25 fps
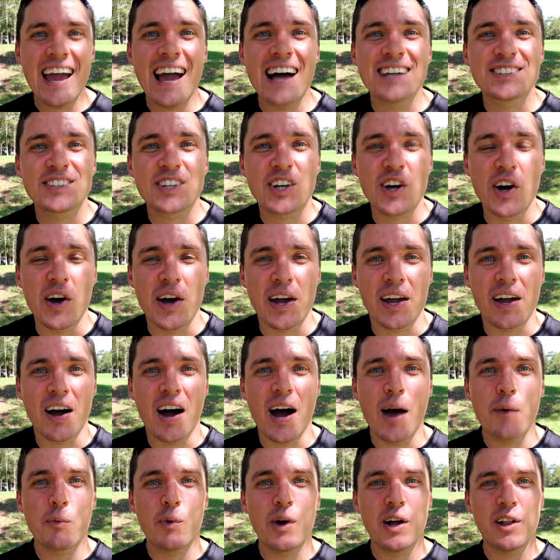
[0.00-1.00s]
how's it going?
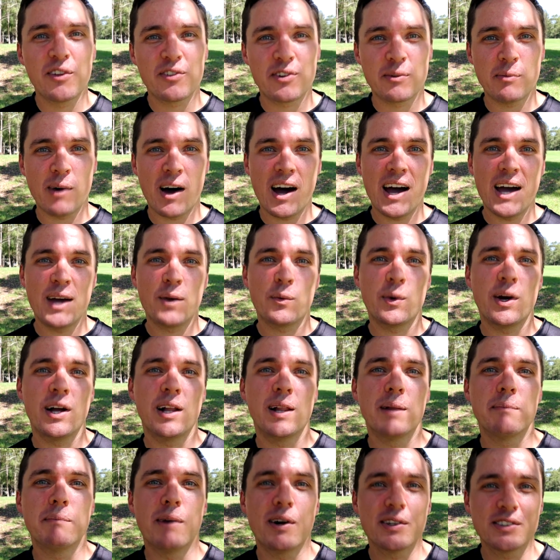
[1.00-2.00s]
I'm Will from Iron
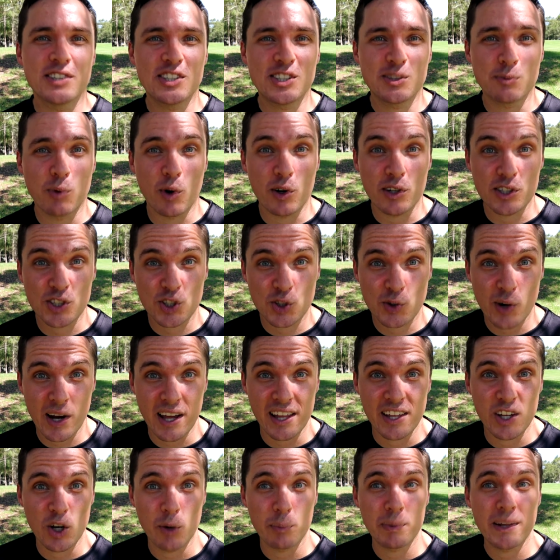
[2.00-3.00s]
Wheel Multisport
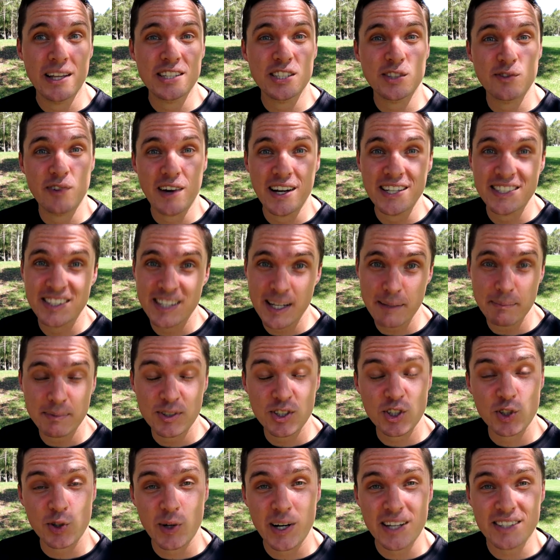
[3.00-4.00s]
Australia, your place to find tips,
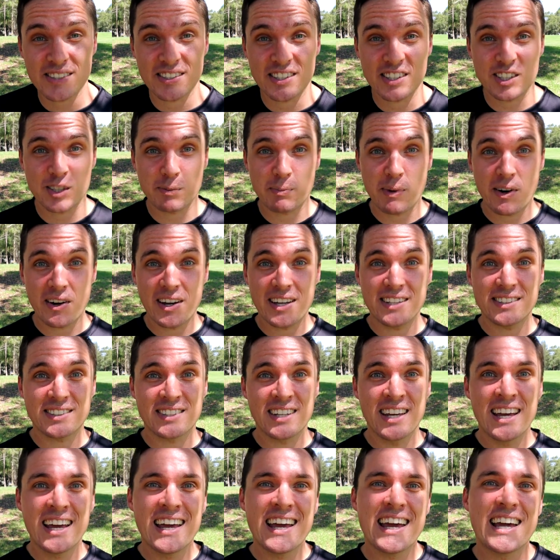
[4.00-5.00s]
tricks and experience
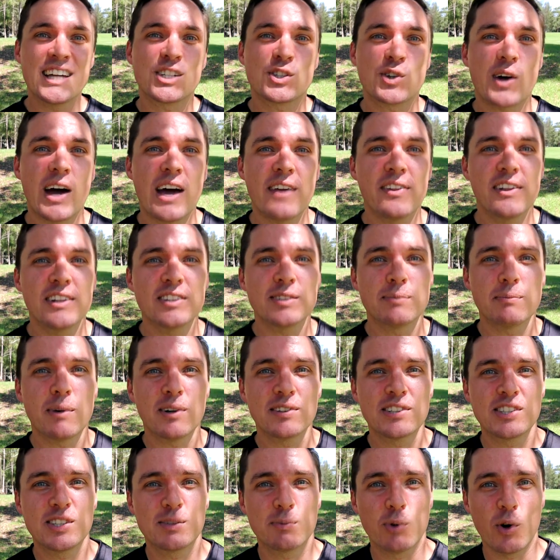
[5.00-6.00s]
in triathlons,
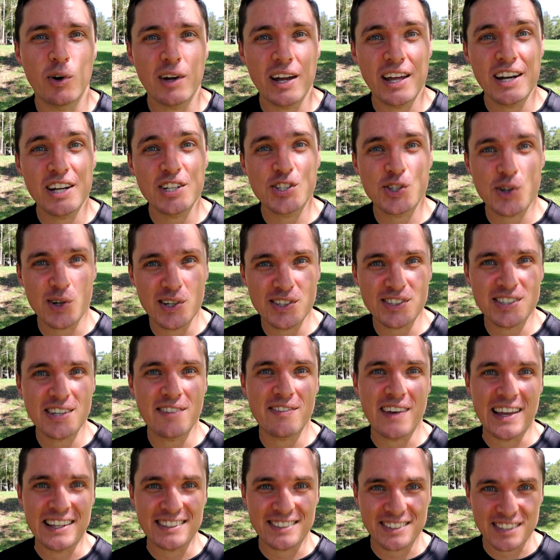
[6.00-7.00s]
multisport and endurance
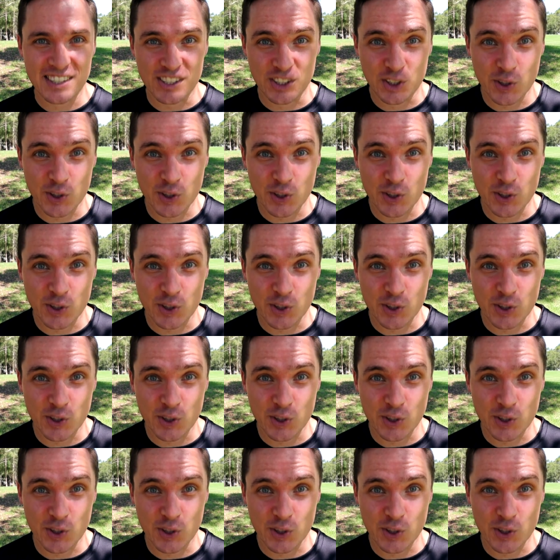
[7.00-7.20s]
events and